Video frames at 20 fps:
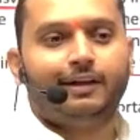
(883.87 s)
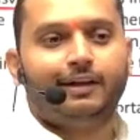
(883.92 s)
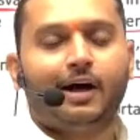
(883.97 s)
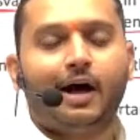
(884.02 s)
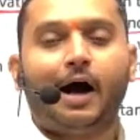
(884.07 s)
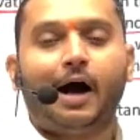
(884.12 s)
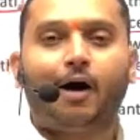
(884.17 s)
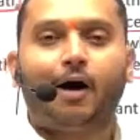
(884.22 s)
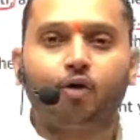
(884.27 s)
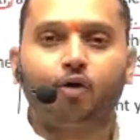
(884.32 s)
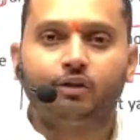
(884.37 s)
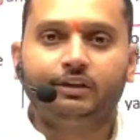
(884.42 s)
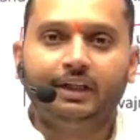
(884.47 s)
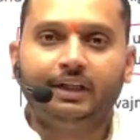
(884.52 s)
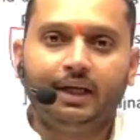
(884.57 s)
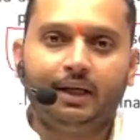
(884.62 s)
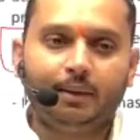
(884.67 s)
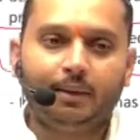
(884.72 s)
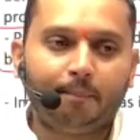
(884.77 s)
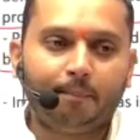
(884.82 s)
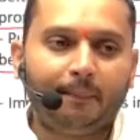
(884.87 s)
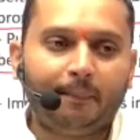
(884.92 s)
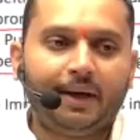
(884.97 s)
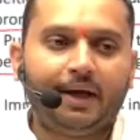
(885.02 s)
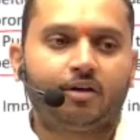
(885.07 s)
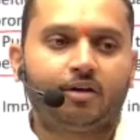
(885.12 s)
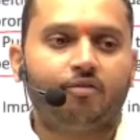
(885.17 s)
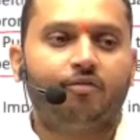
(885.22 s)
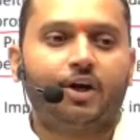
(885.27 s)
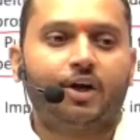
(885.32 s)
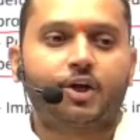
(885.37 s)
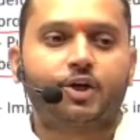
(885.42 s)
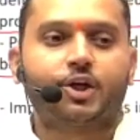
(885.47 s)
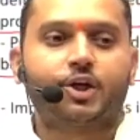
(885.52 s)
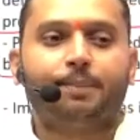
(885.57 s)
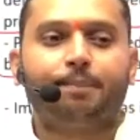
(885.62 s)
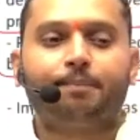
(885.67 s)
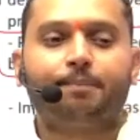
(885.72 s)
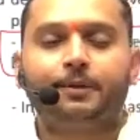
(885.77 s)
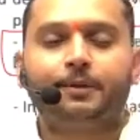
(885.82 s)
How they make worship?